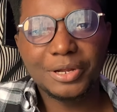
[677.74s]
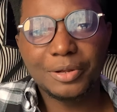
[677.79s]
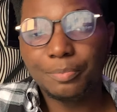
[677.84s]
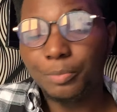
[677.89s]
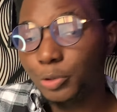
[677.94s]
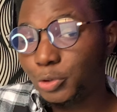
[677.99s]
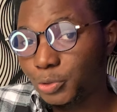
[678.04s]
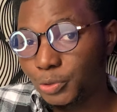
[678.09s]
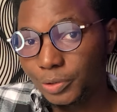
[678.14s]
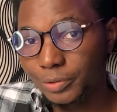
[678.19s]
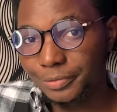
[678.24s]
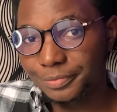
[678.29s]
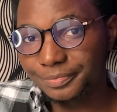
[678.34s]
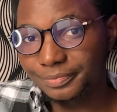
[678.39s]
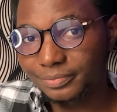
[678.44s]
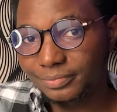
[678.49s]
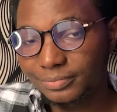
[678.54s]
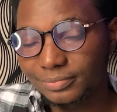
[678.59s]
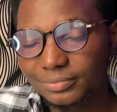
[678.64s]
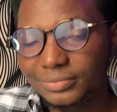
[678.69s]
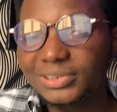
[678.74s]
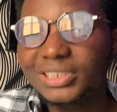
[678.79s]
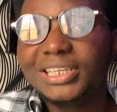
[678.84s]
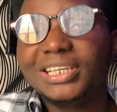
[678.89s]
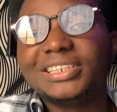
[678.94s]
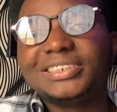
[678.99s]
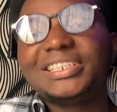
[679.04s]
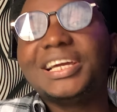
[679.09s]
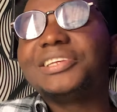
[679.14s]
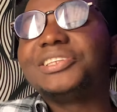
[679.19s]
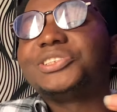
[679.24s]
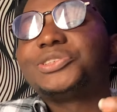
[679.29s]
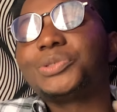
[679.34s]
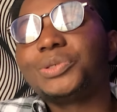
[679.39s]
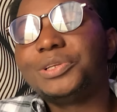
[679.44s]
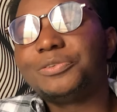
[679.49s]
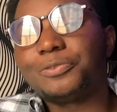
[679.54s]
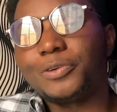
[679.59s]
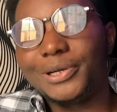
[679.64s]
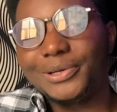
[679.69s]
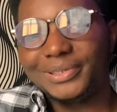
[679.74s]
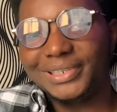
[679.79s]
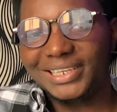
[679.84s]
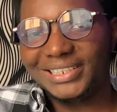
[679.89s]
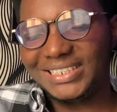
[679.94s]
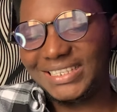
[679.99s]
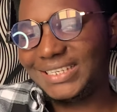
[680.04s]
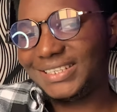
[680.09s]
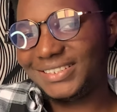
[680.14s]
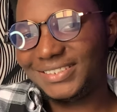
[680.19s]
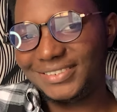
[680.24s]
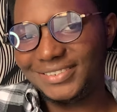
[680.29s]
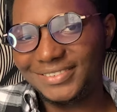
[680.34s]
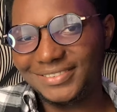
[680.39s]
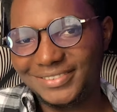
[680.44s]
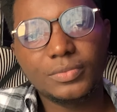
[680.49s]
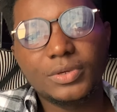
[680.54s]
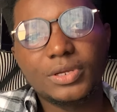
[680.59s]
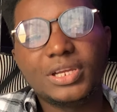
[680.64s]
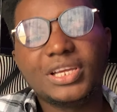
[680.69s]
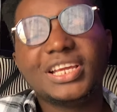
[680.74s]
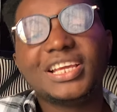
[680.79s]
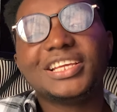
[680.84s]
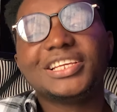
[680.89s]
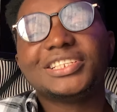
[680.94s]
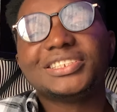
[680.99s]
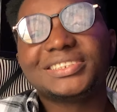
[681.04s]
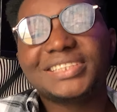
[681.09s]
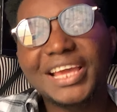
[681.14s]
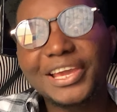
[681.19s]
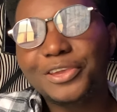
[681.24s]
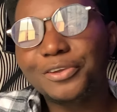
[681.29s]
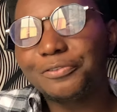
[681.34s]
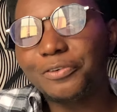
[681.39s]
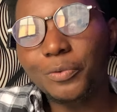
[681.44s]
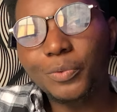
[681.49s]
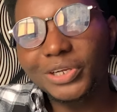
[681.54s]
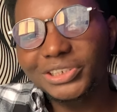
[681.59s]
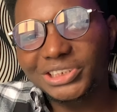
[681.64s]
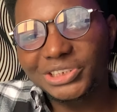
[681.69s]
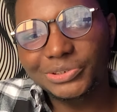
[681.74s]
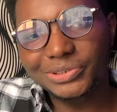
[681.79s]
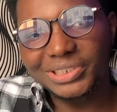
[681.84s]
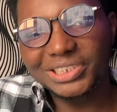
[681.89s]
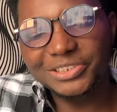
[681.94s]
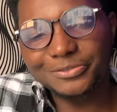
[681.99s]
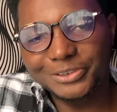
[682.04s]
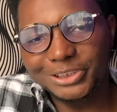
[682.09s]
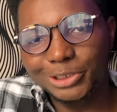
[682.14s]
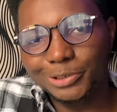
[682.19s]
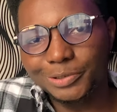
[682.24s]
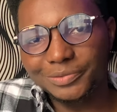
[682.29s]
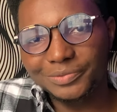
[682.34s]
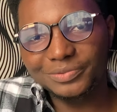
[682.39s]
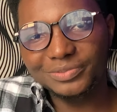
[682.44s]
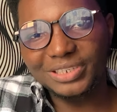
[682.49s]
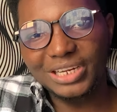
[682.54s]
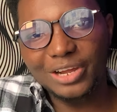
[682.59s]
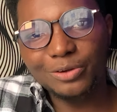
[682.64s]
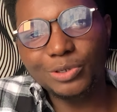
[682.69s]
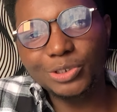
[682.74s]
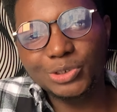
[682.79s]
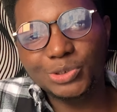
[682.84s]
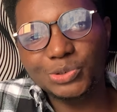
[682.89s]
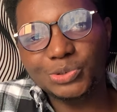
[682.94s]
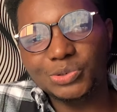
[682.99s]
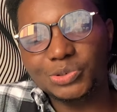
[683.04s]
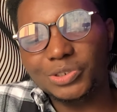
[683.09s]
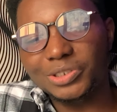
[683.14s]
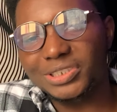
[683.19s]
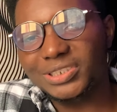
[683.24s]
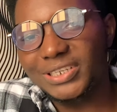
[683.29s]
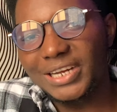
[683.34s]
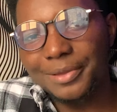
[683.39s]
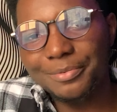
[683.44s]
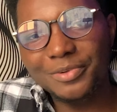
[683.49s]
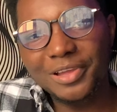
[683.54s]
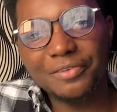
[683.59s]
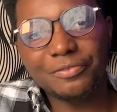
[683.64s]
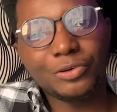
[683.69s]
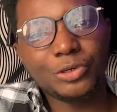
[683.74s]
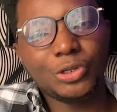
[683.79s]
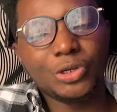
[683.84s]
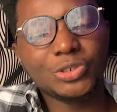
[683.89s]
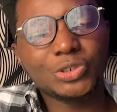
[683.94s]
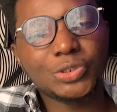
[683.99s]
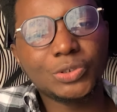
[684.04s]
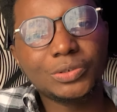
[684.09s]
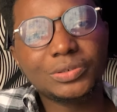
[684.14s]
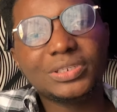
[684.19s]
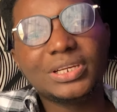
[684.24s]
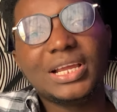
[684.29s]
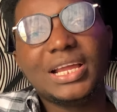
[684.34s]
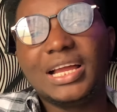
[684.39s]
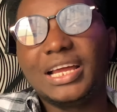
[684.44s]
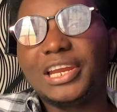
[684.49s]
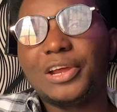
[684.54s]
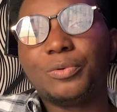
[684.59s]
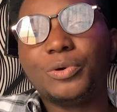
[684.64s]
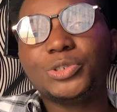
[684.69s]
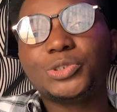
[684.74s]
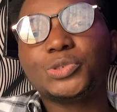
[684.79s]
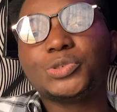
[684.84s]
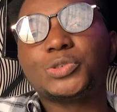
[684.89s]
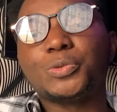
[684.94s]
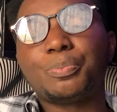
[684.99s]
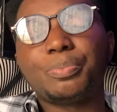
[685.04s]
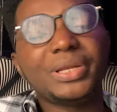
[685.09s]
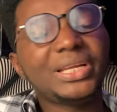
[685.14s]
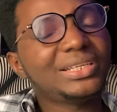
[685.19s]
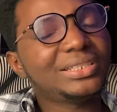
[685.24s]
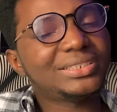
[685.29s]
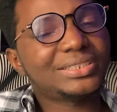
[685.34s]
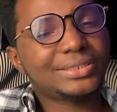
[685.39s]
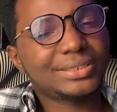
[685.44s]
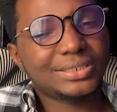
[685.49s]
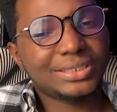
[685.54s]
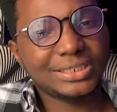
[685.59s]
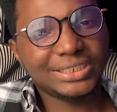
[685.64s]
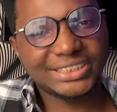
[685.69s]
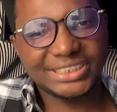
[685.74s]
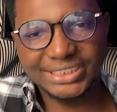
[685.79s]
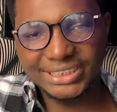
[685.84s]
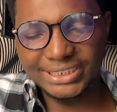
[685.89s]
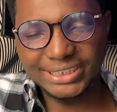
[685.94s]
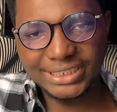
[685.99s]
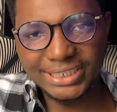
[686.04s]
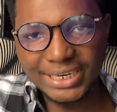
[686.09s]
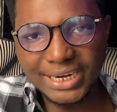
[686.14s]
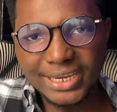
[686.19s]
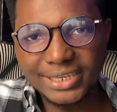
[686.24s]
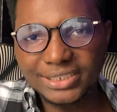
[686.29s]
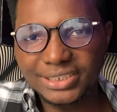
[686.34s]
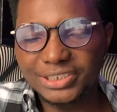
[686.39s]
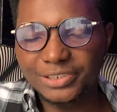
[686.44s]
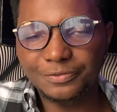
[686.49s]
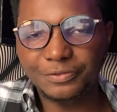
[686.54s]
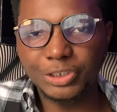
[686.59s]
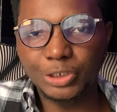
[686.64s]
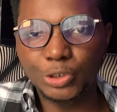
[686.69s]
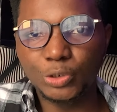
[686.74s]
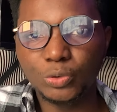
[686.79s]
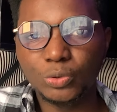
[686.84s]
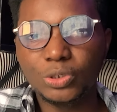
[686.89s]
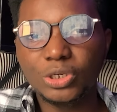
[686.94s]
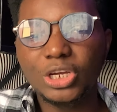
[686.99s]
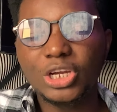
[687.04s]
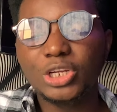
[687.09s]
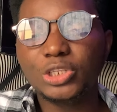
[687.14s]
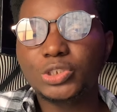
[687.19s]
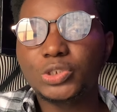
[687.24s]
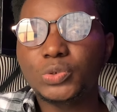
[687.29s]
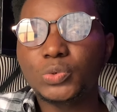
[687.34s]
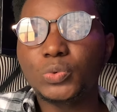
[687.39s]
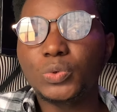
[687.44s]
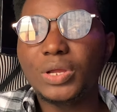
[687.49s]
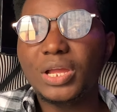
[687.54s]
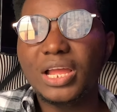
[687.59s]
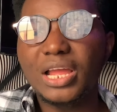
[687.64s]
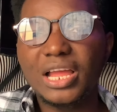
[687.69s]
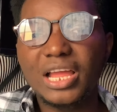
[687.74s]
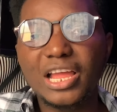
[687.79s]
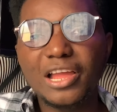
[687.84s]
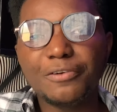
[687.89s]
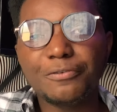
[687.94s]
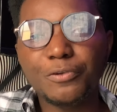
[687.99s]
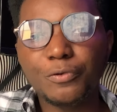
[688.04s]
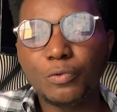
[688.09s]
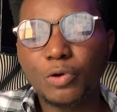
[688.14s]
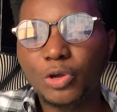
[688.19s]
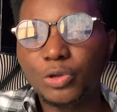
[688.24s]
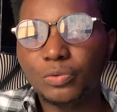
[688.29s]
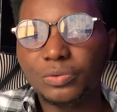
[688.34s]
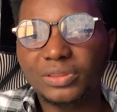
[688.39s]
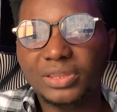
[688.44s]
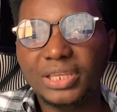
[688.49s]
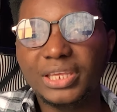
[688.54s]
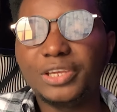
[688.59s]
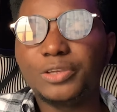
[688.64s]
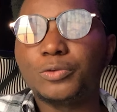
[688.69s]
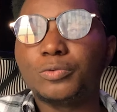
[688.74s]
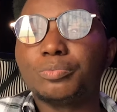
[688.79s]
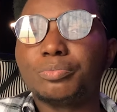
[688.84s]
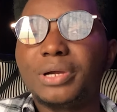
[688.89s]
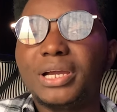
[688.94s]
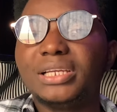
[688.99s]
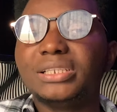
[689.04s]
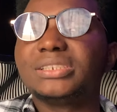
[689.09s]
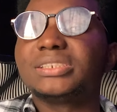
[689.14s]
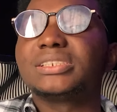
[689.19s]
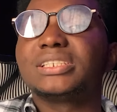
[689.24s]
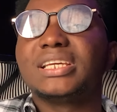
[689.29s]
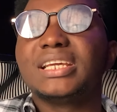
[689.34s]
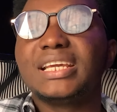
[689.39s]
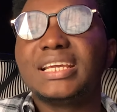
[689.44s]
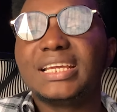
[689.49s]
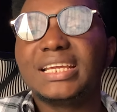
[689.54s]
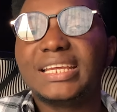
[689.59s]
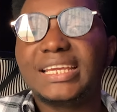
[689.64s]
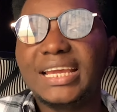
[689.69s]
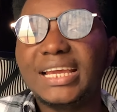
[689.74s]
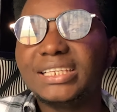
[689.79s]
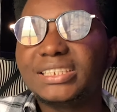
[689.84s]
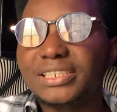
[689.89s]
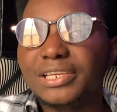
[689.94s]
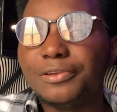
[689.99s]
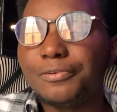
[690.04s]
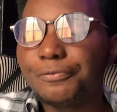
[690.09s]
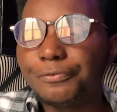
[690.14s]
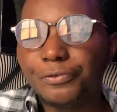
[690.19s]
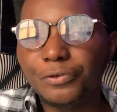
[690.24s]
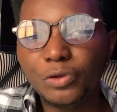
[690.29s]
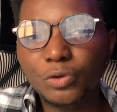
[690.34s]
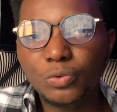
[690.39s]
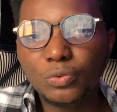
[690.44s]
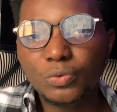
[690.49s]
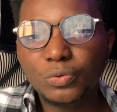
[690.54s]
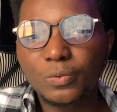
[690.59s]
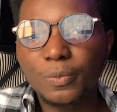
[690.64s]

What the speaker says: But that's a story for another day. Thank you for watching today's video. I want you to subscribe if you haven't done so, and I want you to please share this video to everyone you think you might get a few